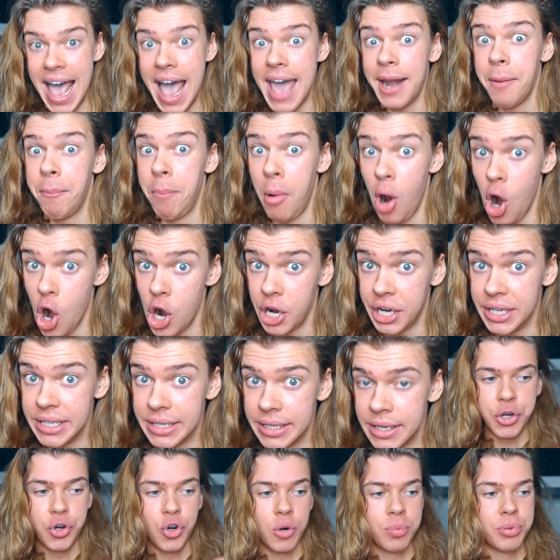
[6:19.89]
at a party,
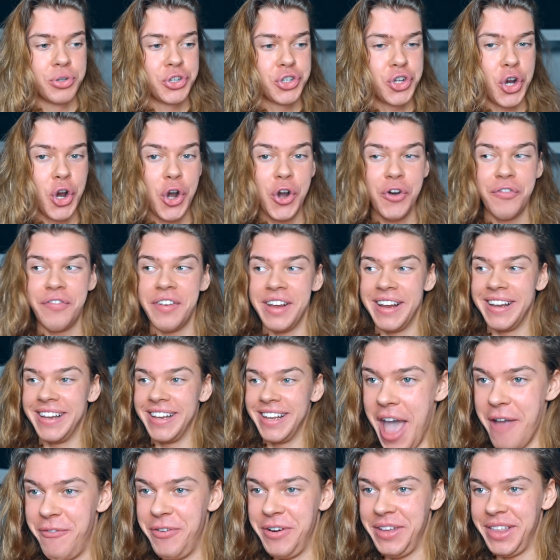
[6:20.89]
and you're
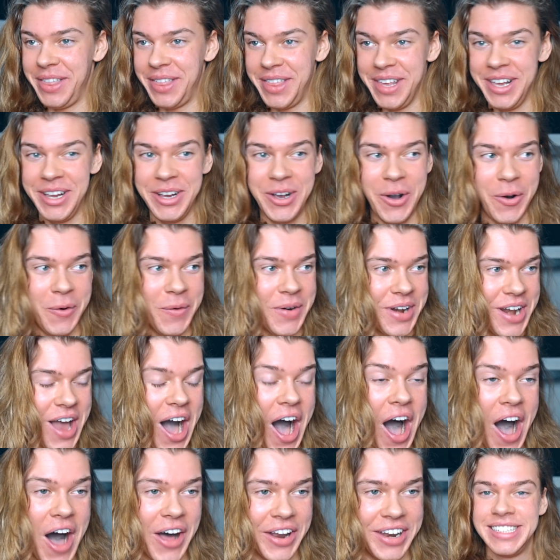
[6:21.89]
observing everything going
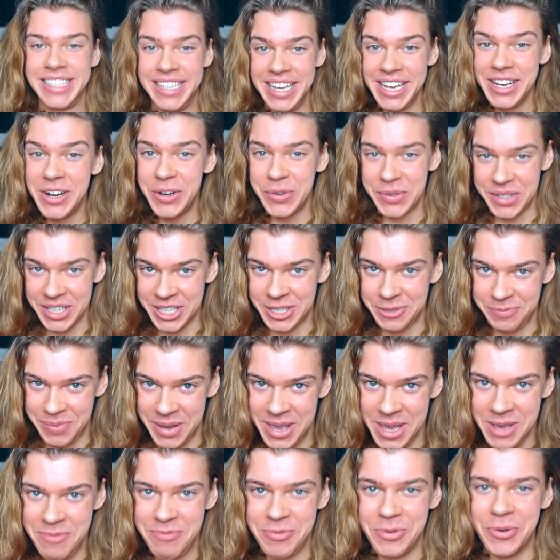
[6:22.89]
on, seeing all these
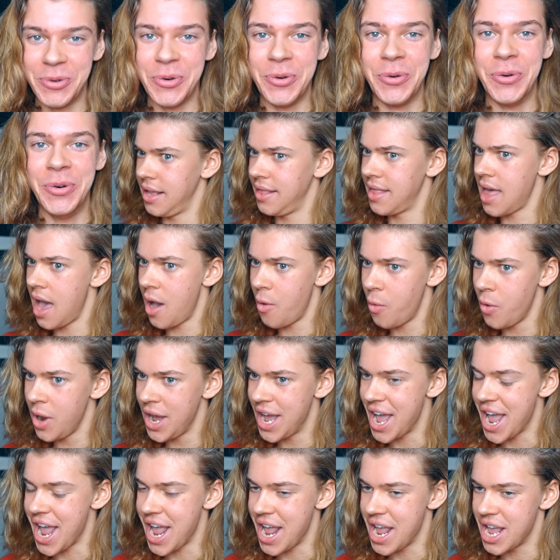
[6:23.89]
people in that
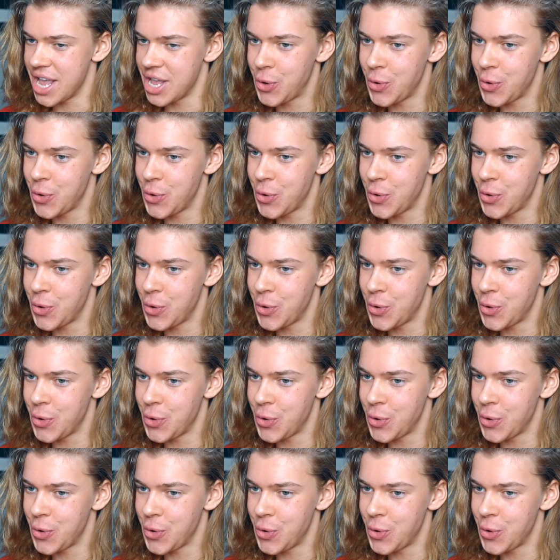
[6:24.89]
way,